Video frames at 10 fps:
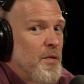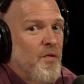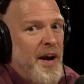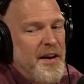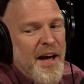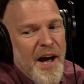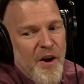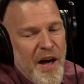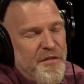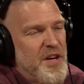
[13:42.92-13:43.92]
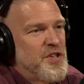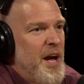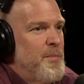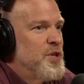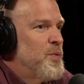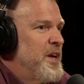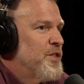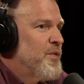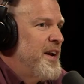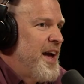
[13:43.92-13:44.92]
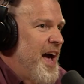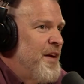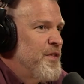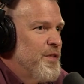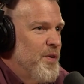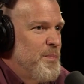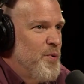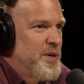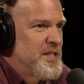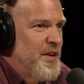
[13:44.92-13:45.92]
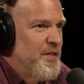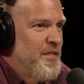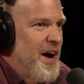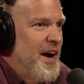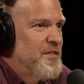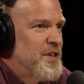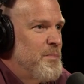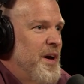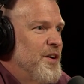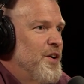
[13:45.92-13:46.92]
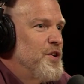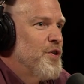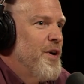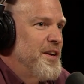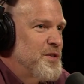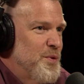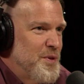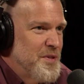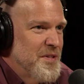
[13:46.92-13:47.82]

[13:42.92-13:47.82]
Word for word: right now, FHA between three and a half and 3.75, depending on your credit scores.